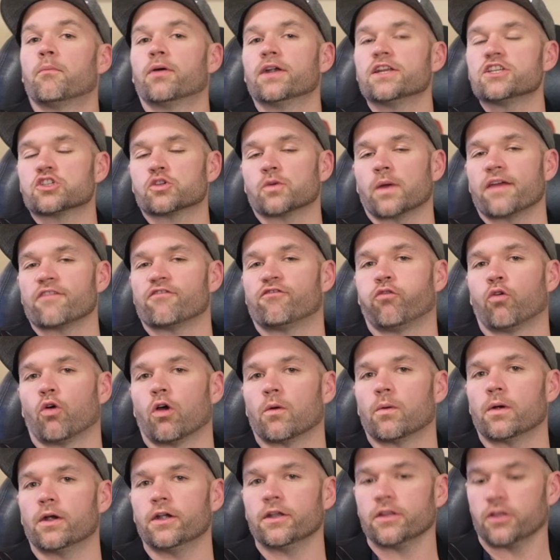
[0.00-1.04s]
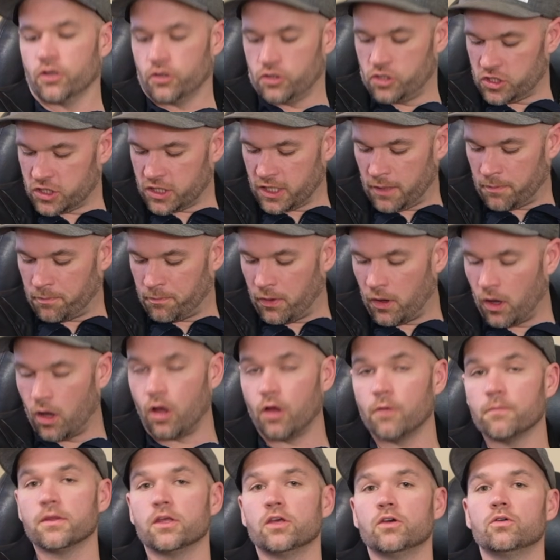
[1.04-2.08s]
Pretty straightforward. You're just going to
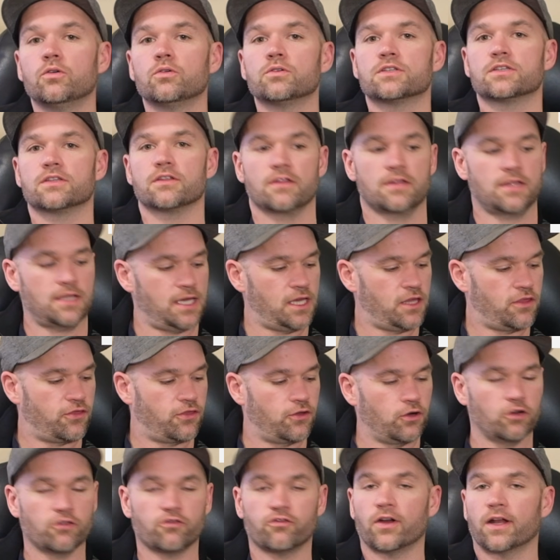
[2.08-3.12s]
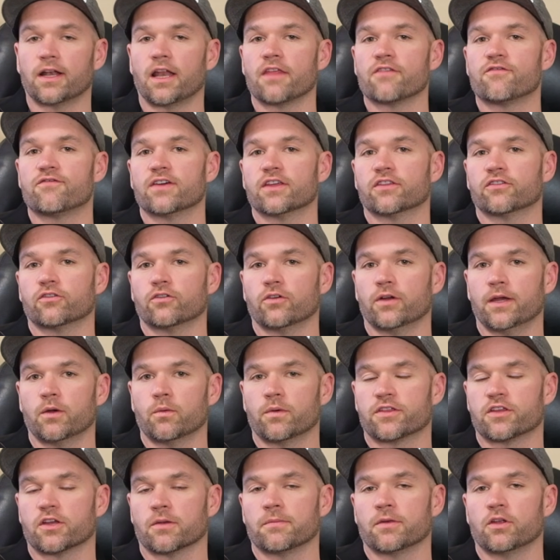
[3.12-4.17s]
palm mute the 3rd fret on the 5th string
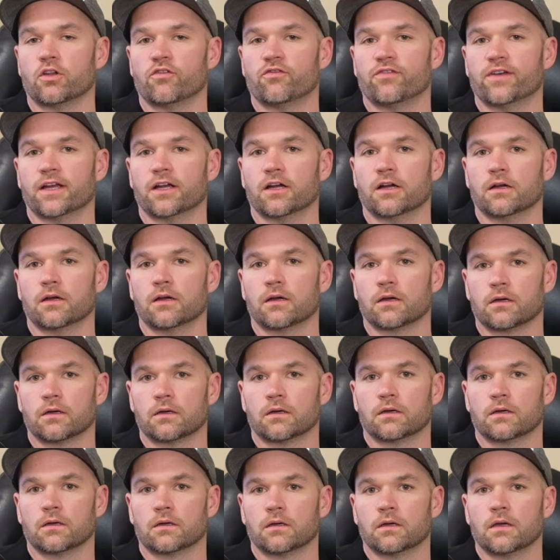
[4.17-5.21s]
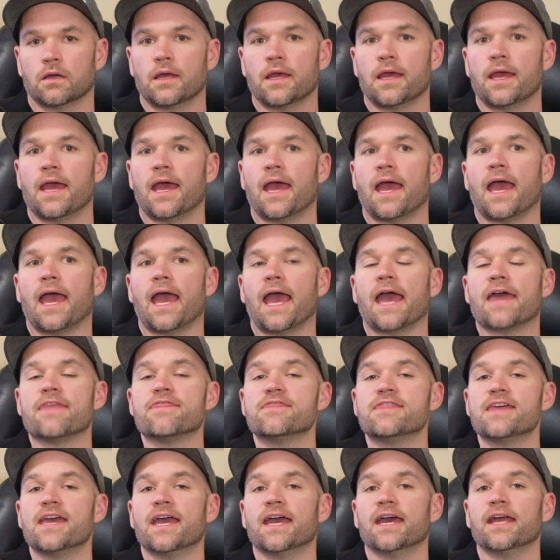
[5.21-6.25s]
with your middle finger,
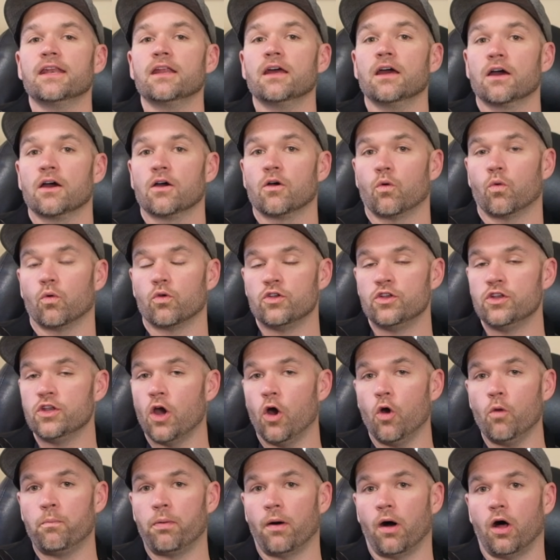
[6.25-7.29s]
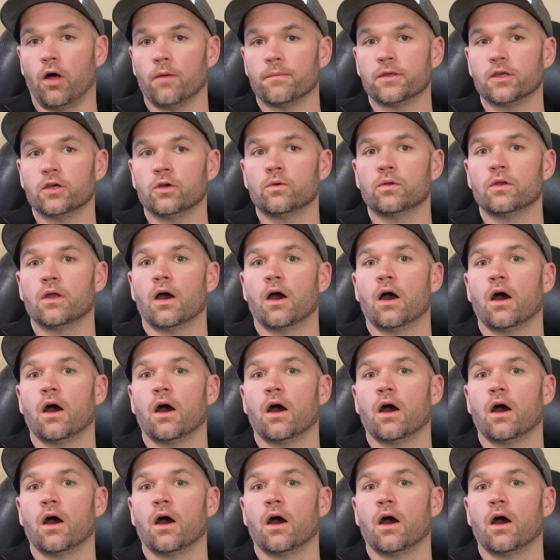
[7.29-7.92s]
and then no palm mute,